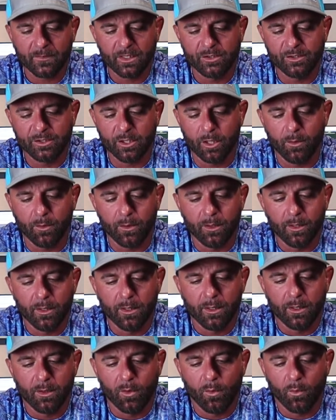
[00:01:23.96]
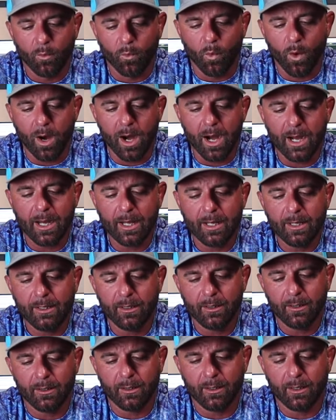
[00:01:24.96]
So
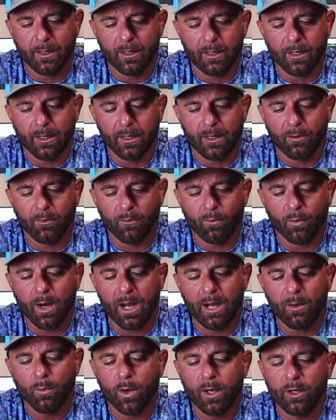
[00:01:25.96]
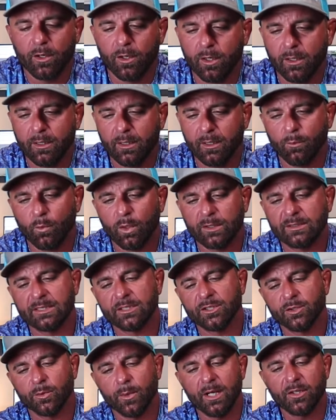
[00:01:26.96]
why what hook, what
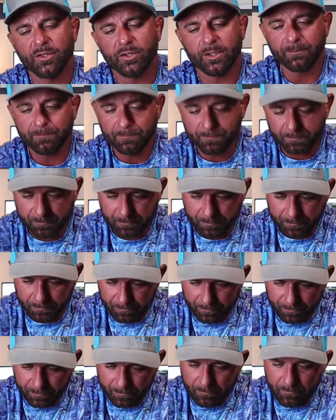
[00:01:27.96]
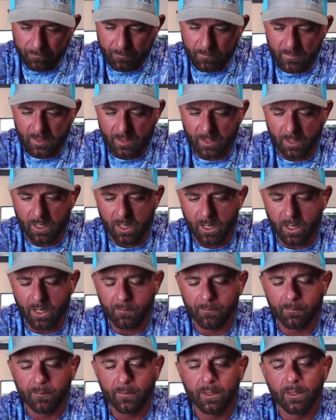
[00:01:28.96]
situation?
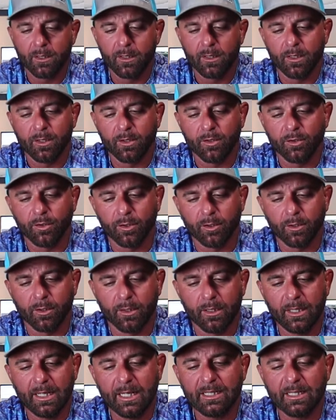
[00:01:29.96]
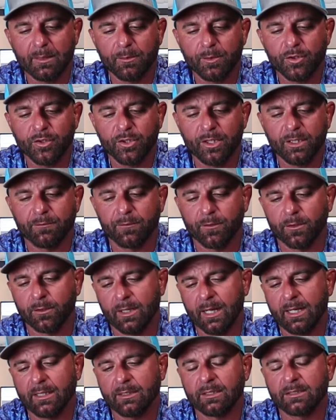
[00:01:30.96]
Your EWG for
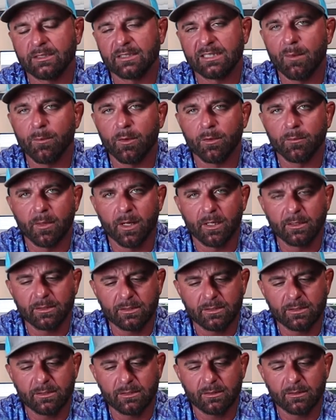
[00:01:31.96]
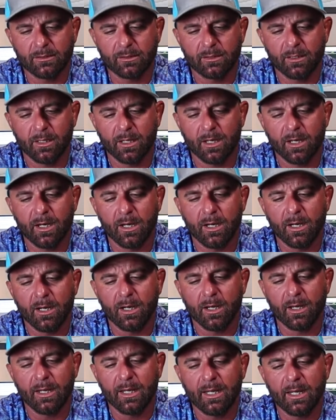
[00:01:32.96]
like the summer months,
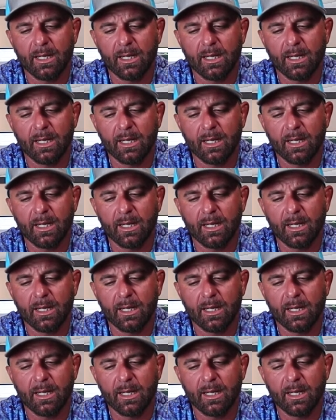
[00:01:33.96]
the